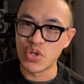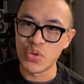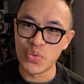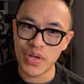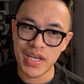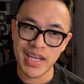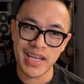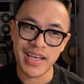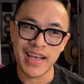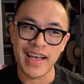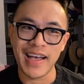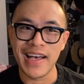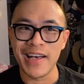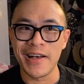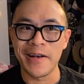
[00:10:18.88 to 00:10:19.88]
doing,
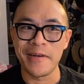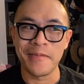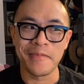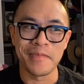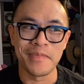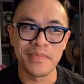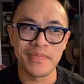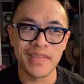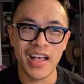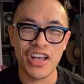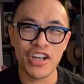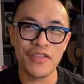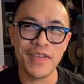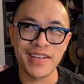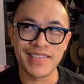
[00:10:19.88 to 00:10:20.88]
I
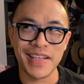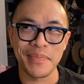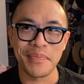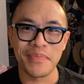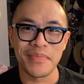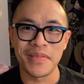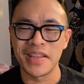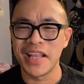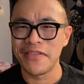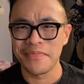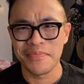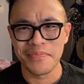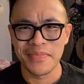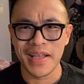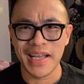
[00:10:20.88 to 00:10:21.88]
don't know if I left
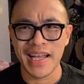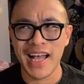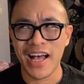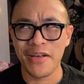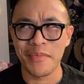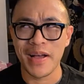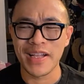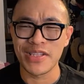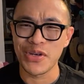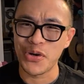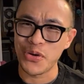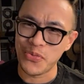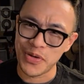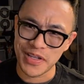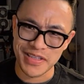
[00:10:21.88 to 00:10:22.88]
like how my
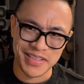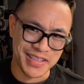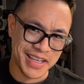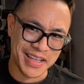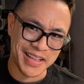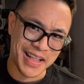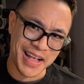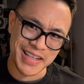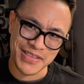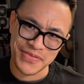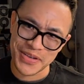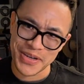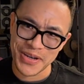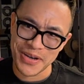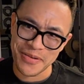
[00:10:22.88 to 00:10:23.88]
tone was like last
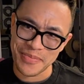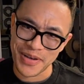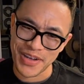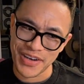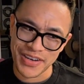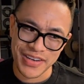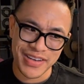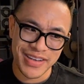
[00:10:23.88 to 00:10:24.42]
video, but